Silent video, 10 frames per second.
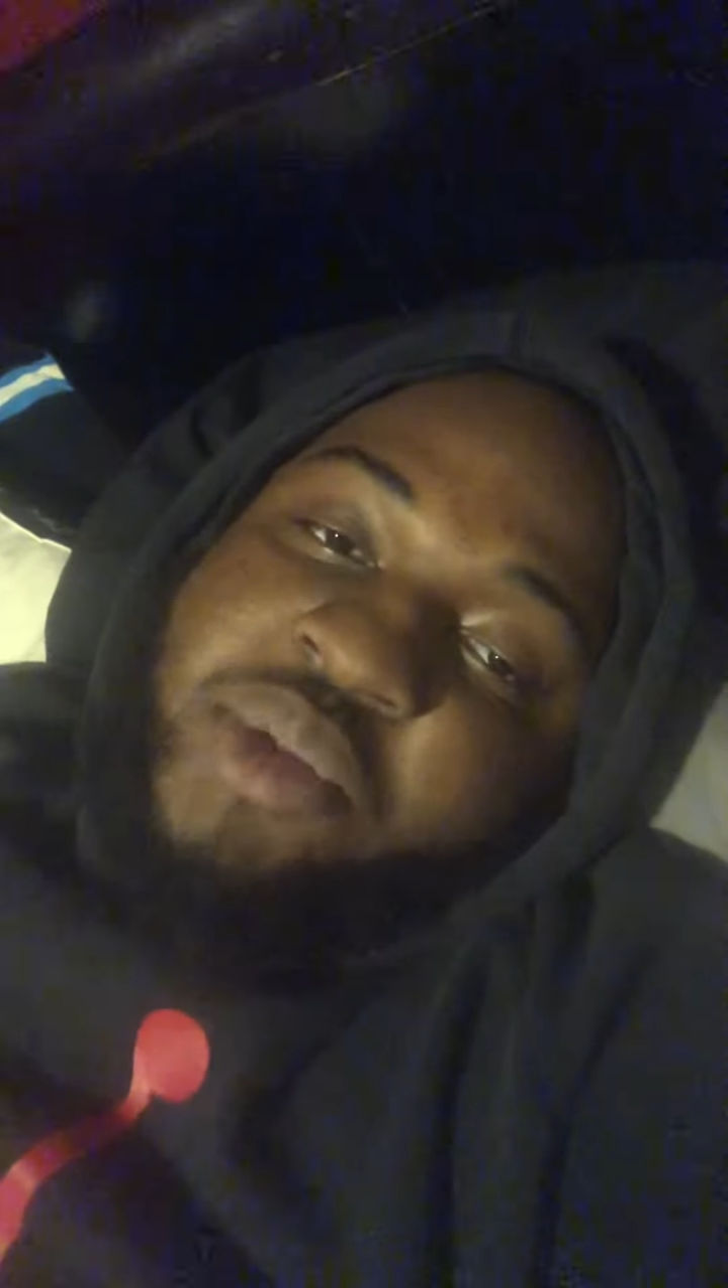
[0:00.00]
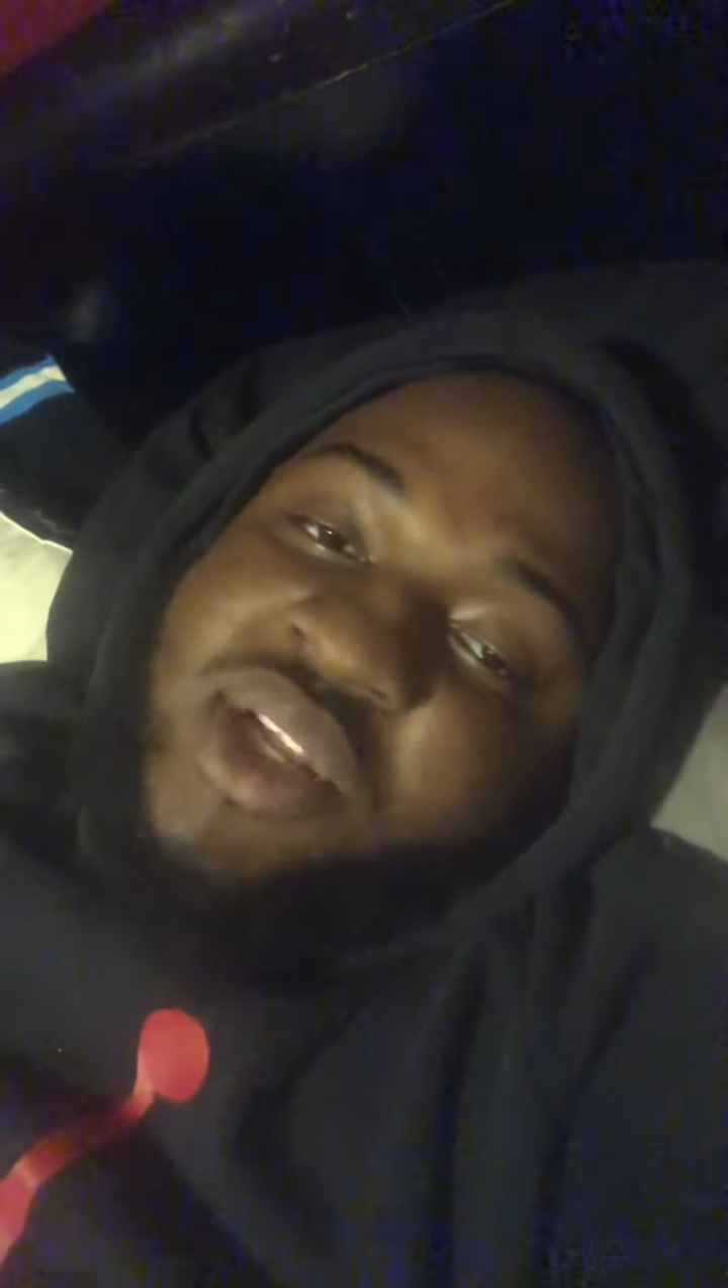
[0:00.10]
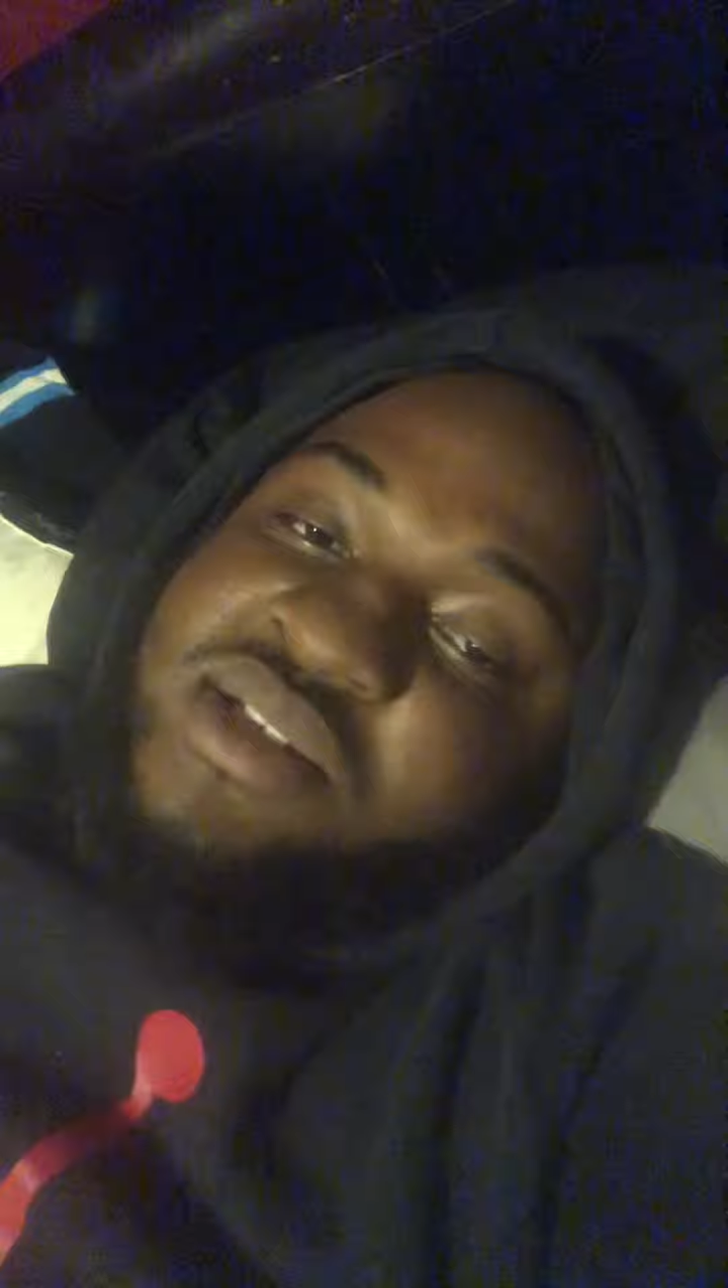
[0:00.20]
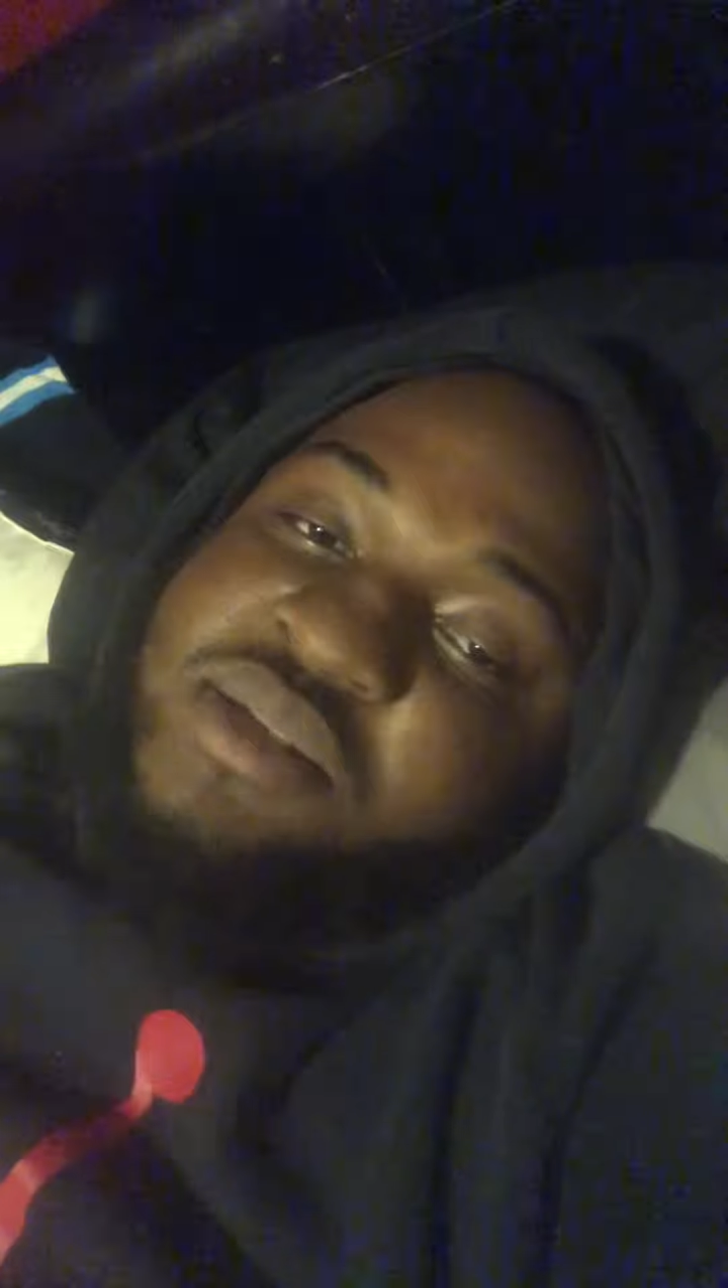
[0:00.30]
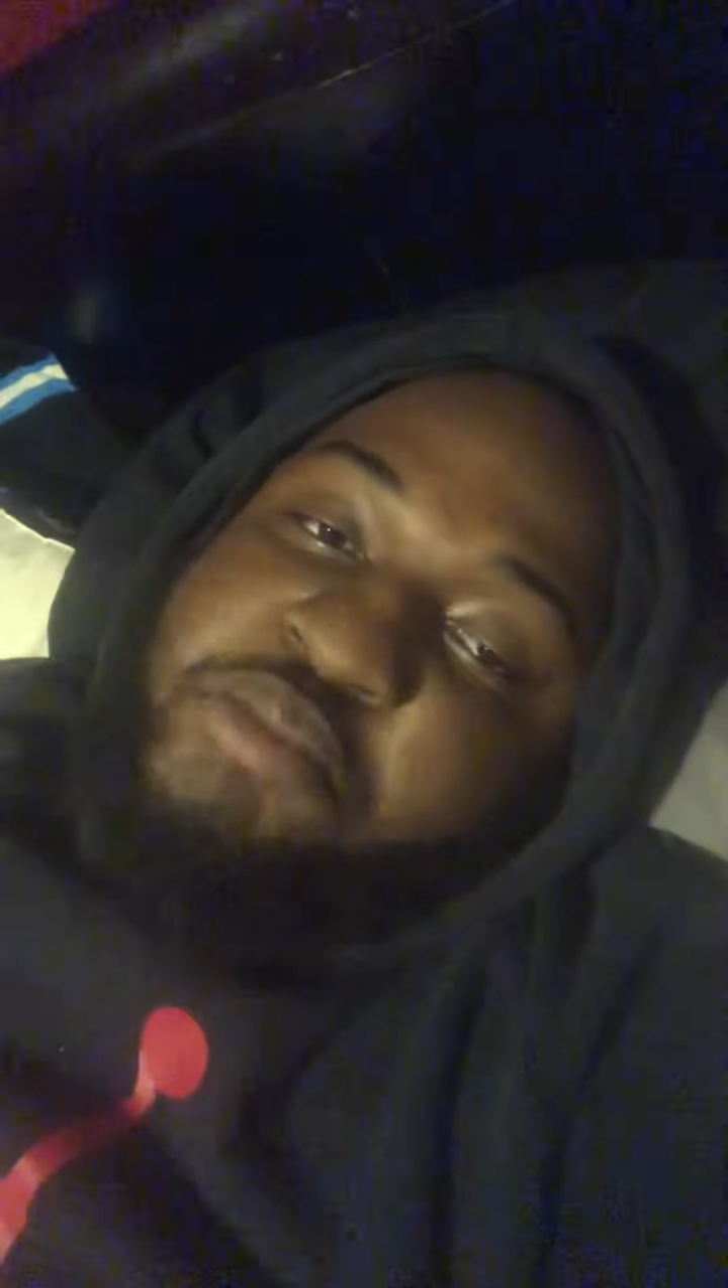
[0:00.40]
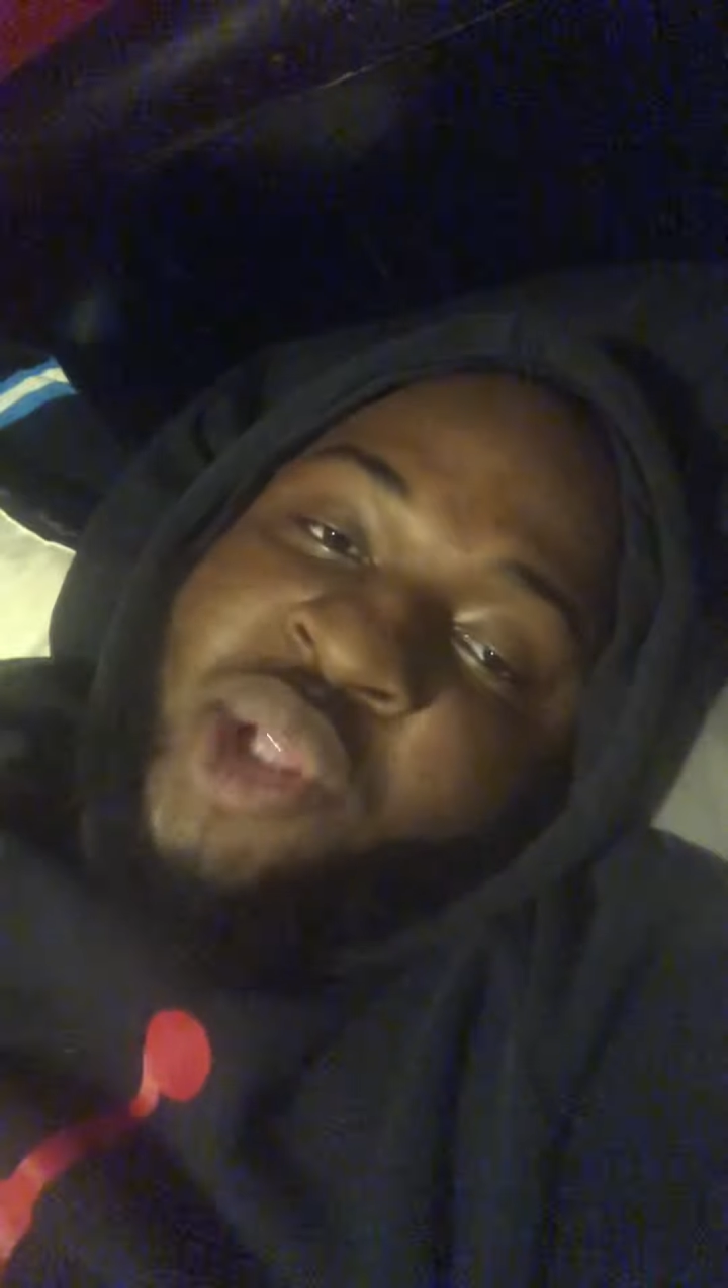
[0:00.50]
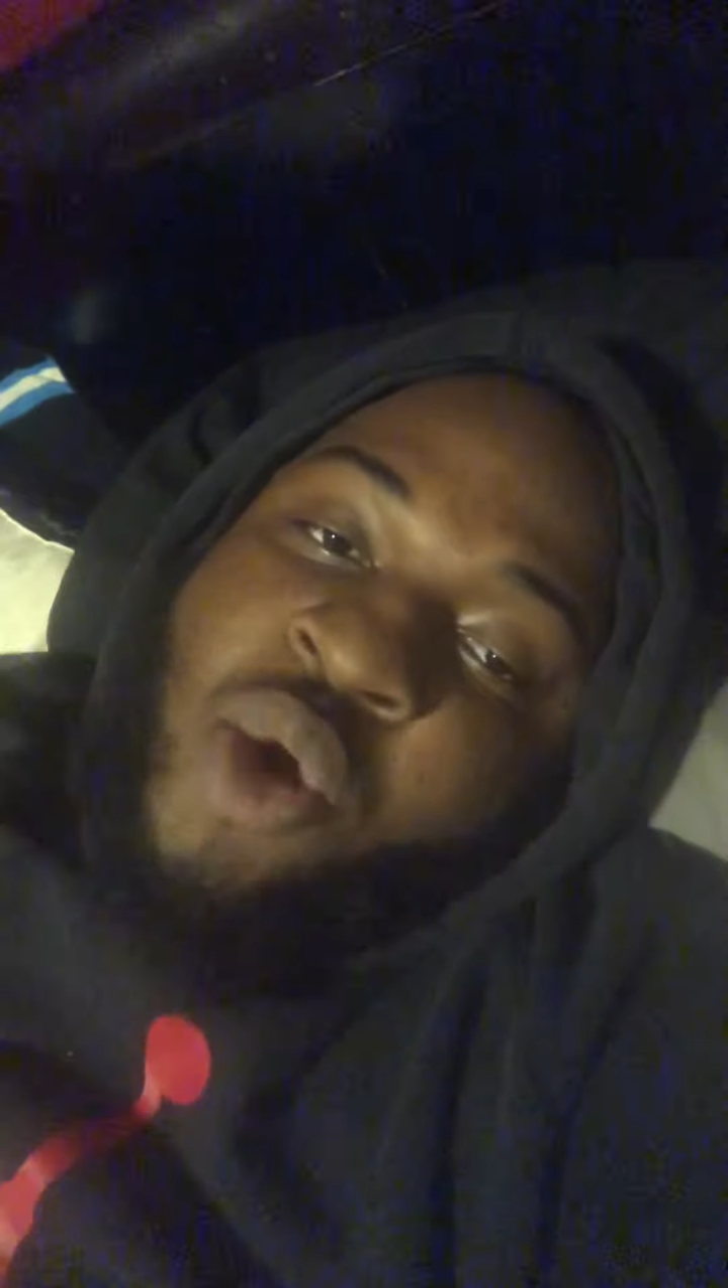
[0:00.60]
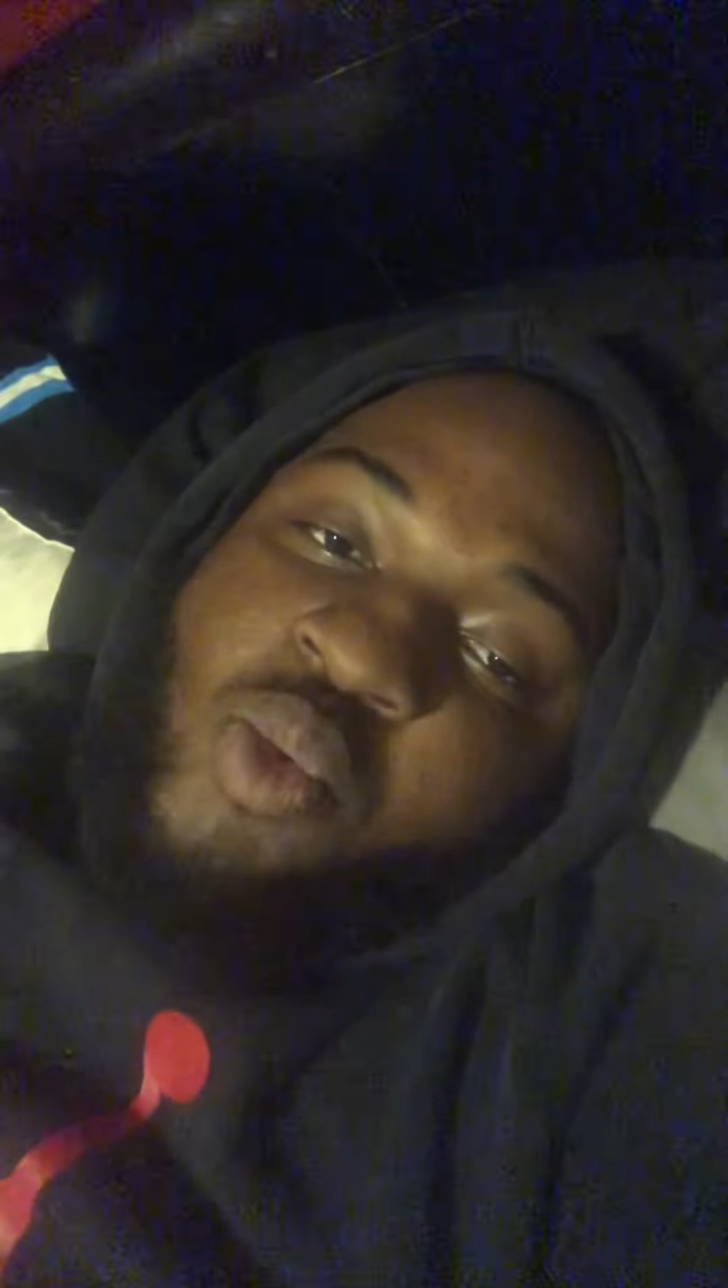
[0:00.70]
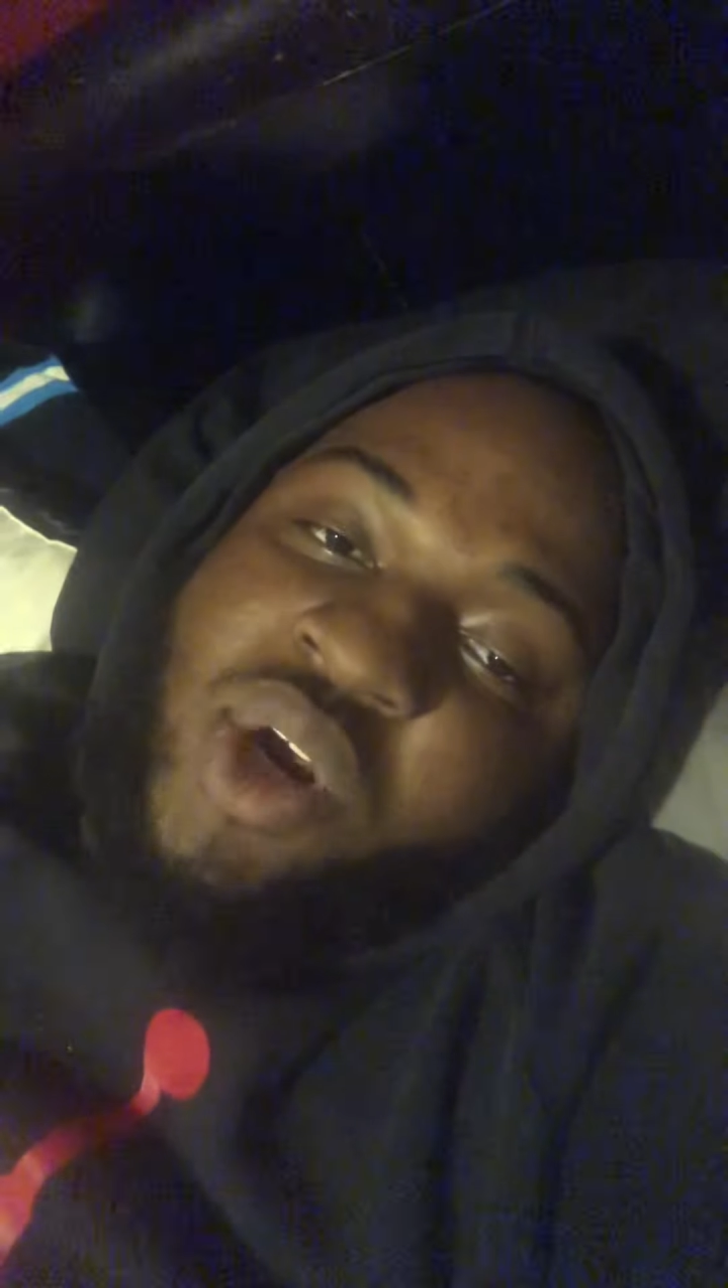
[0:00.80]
Let's blow